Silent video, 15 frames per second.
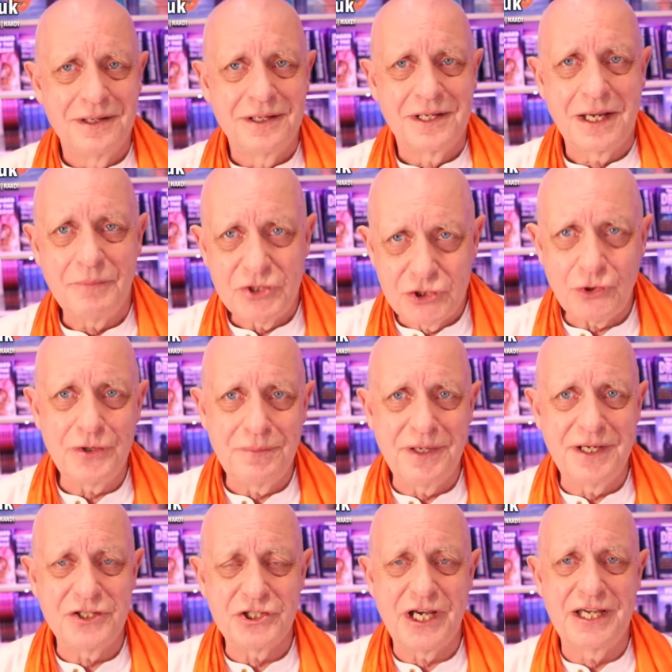come and join me
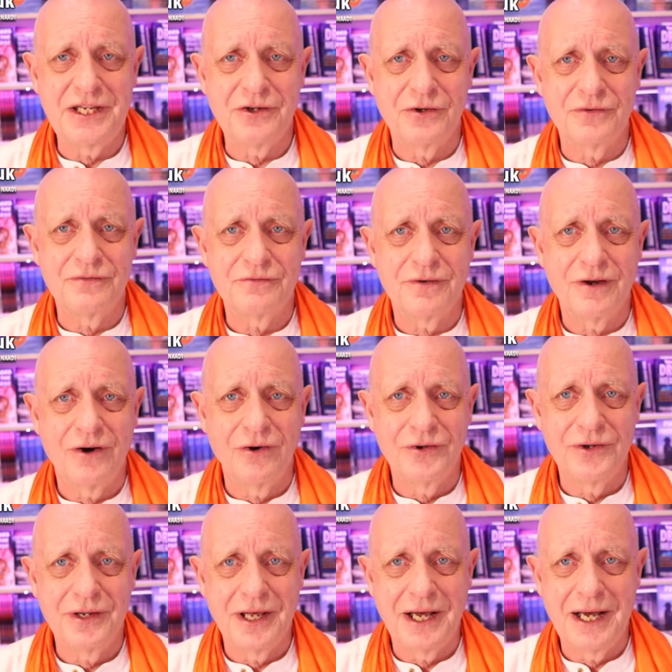and Jane on
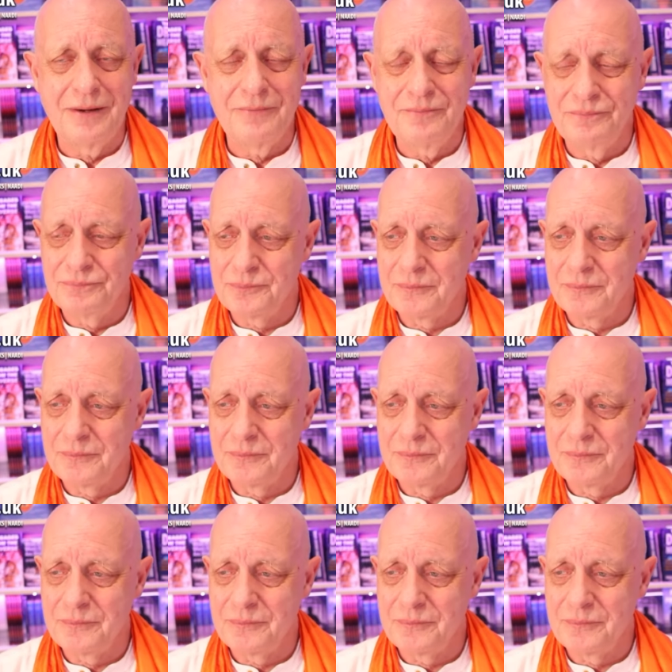on um,